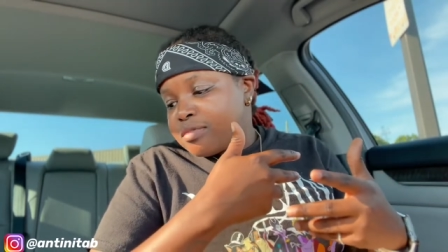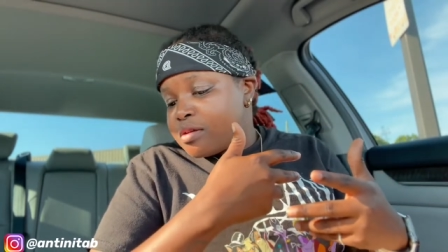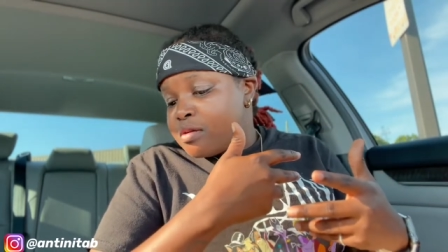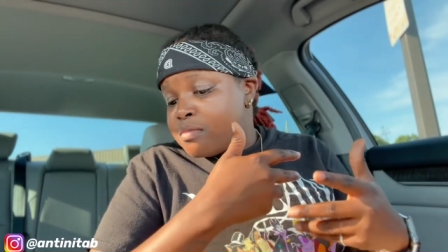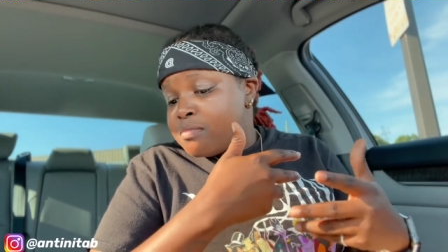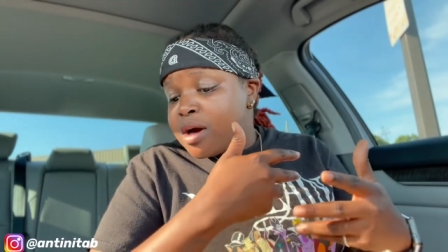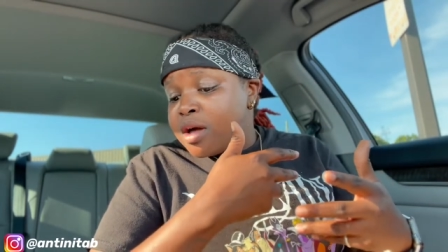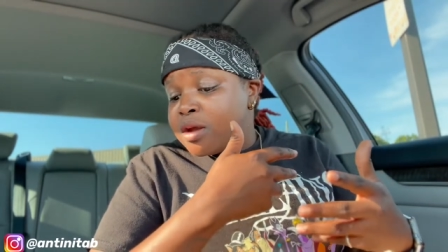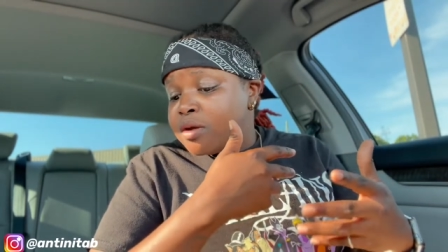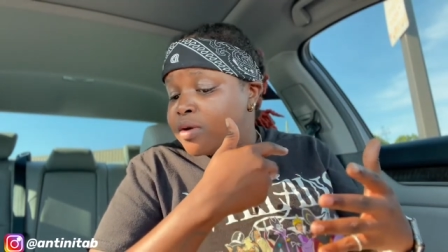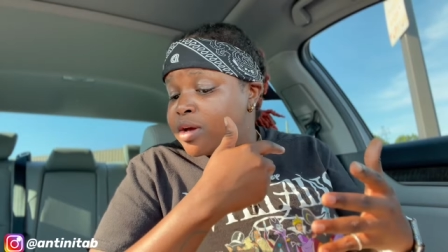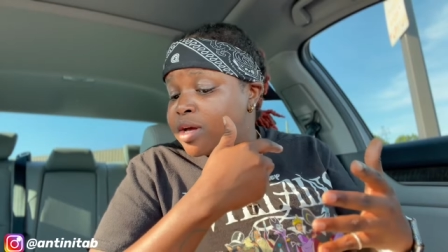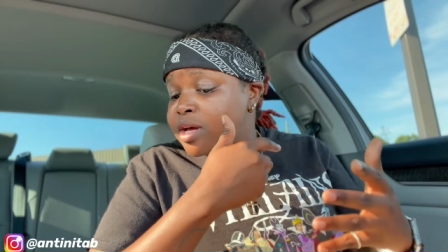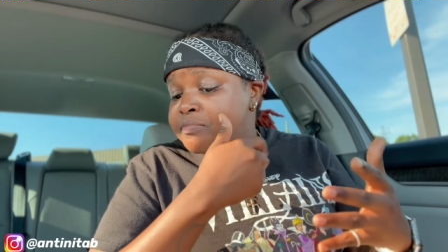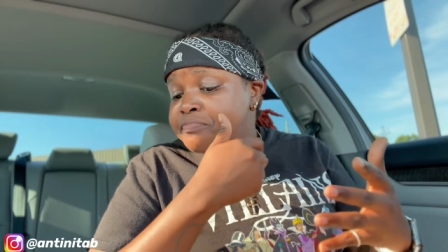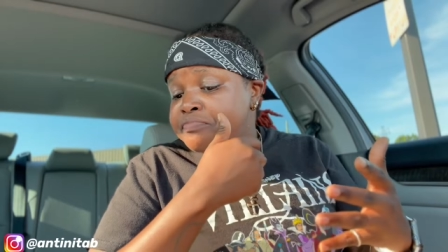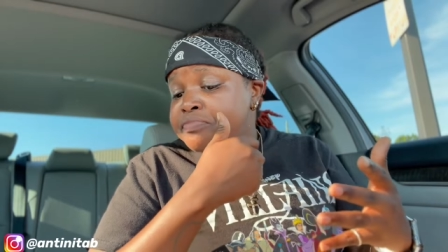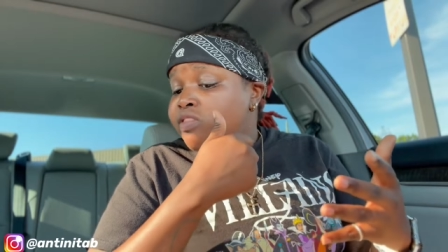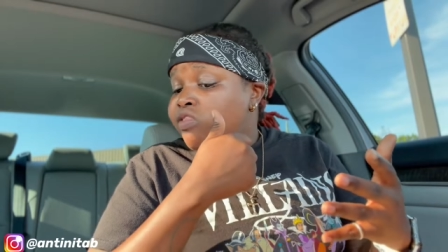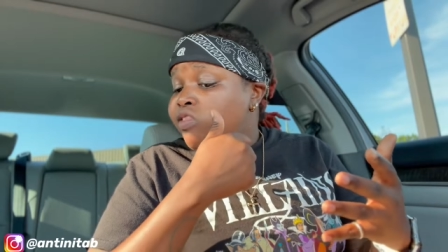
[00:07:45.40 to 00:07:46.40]
By the way,
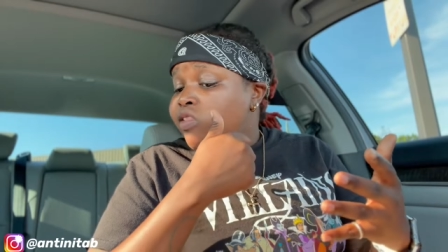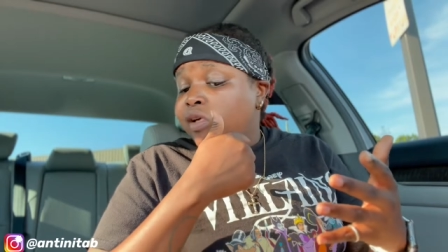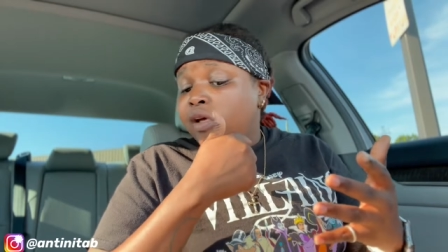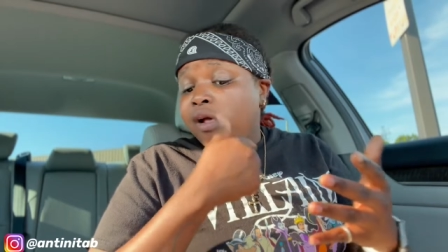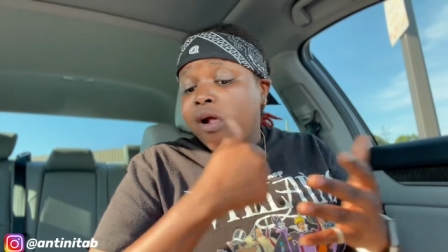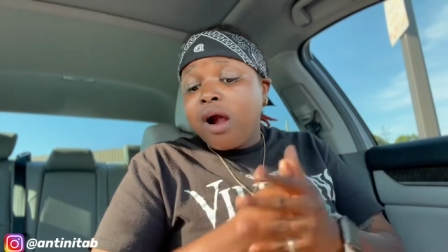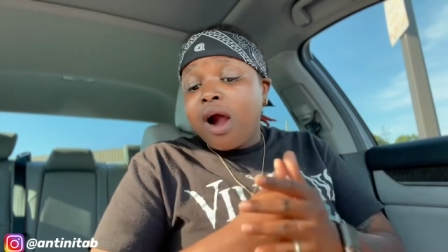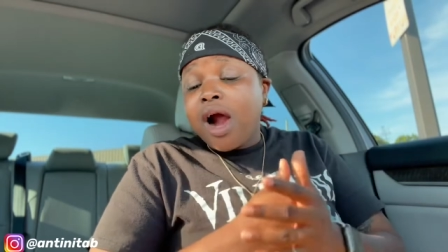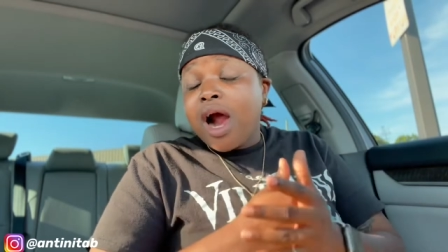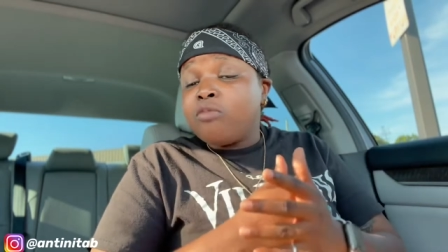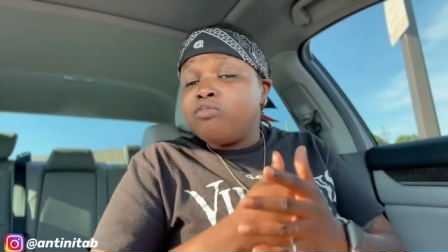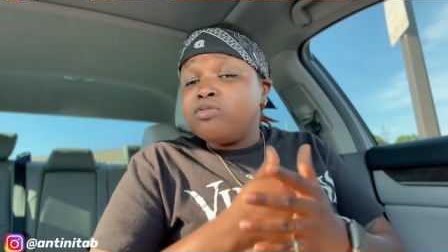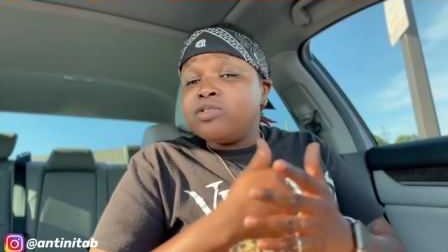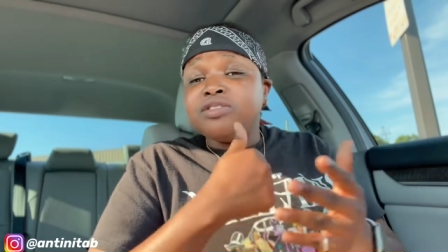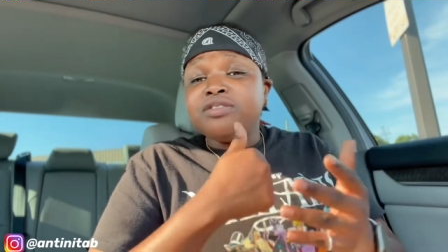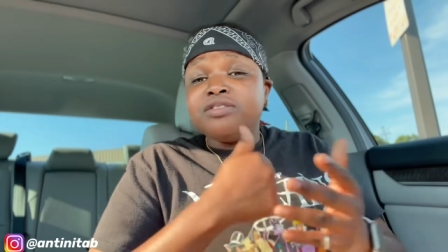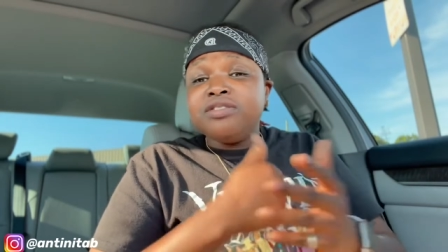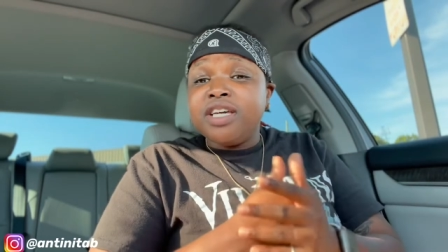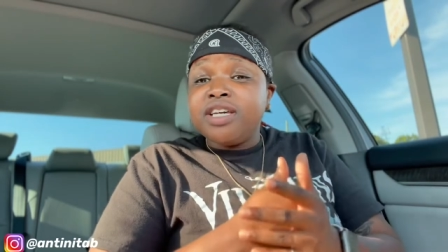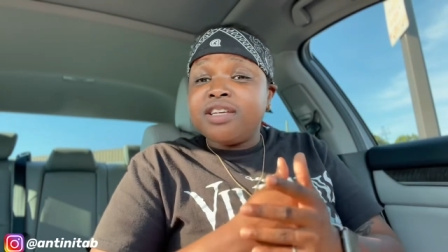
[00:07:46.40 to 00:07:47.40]
I was
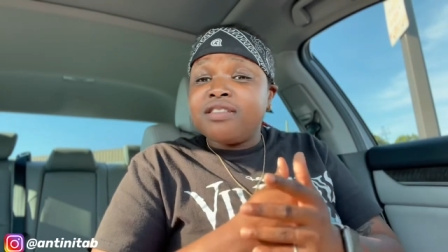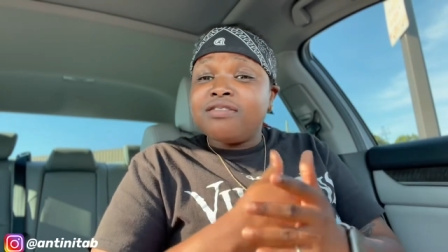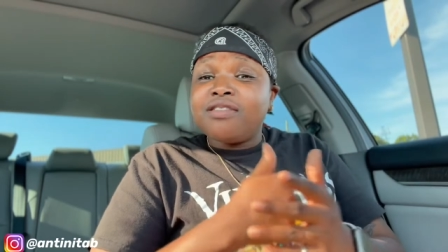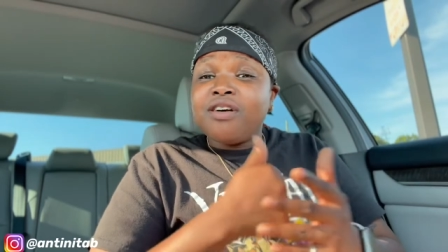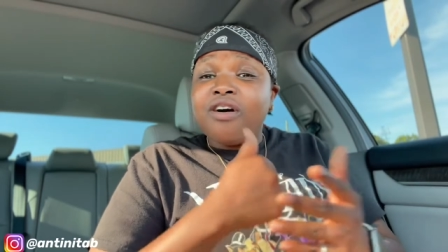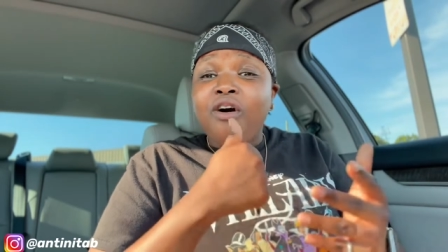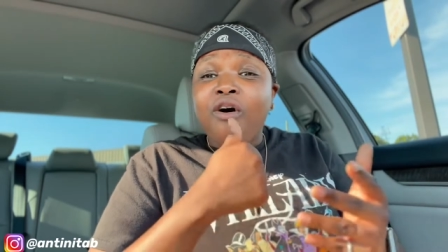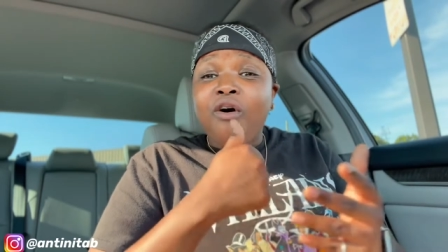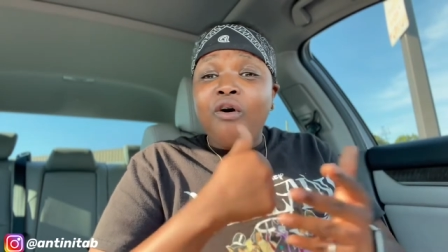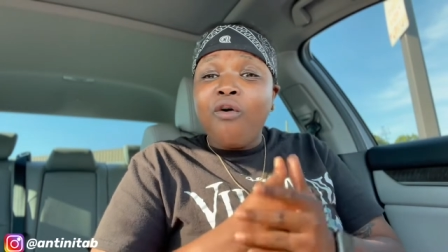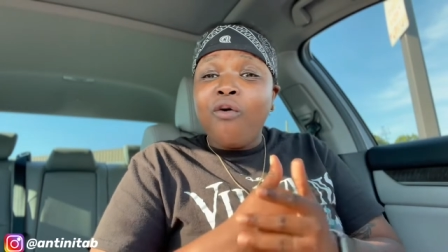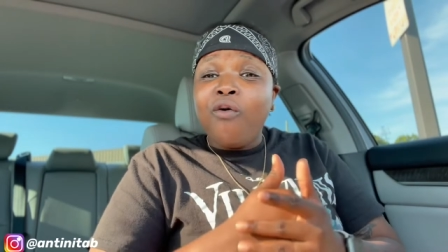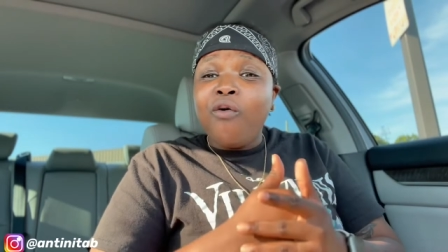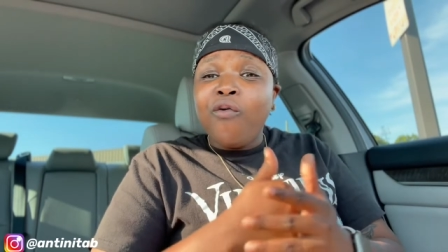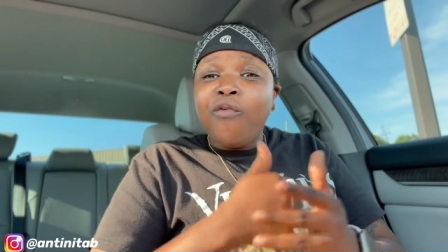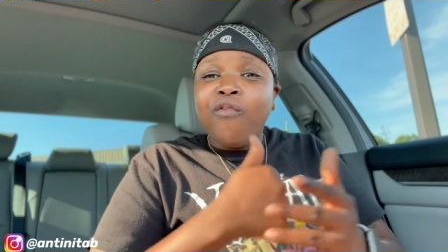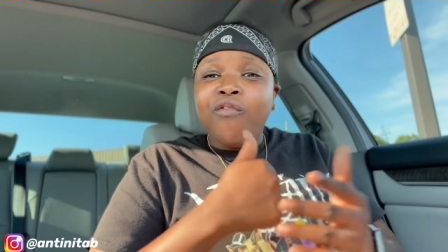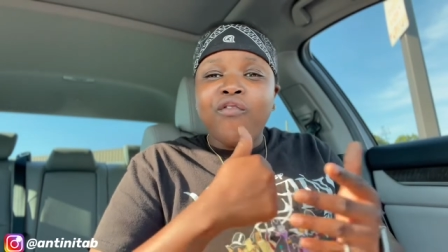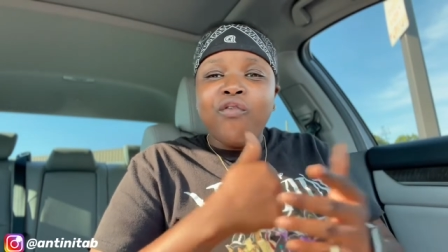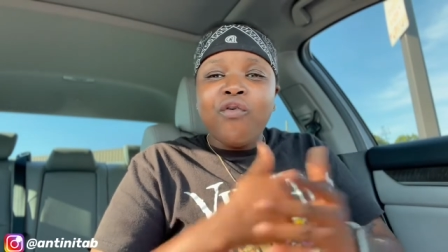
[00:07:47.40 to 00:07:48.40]
sick the
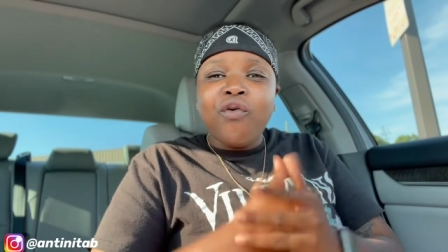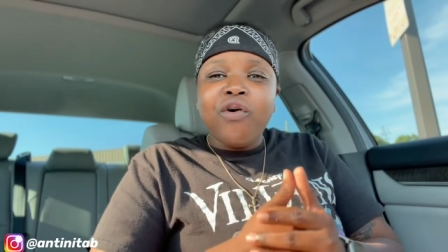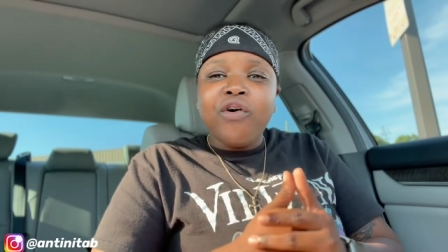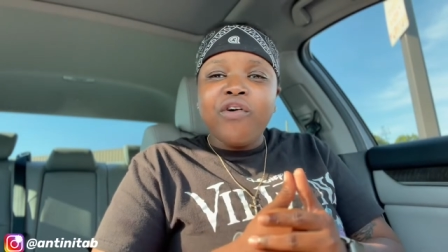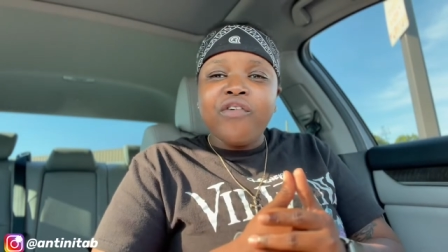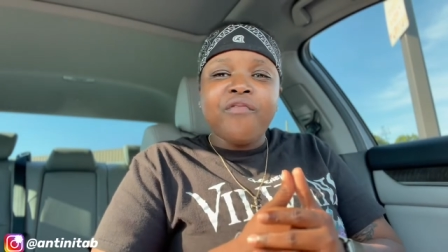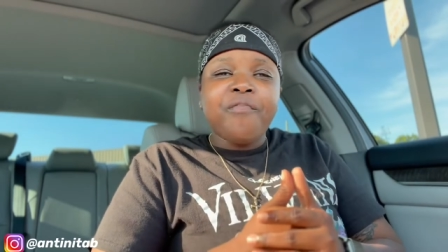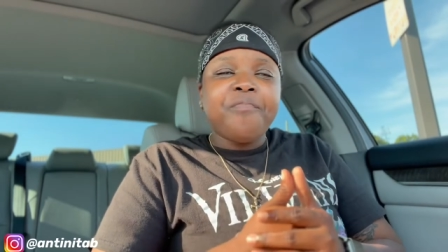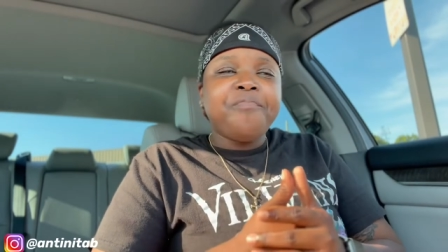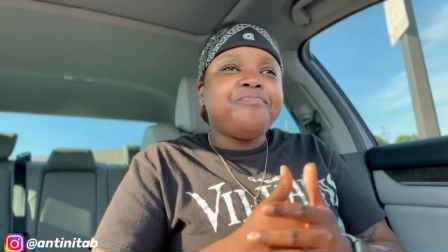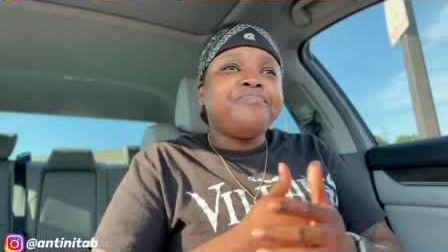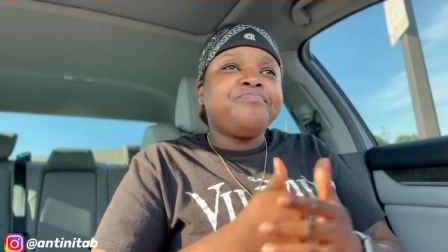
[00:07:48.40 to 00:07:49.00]
whole fourth.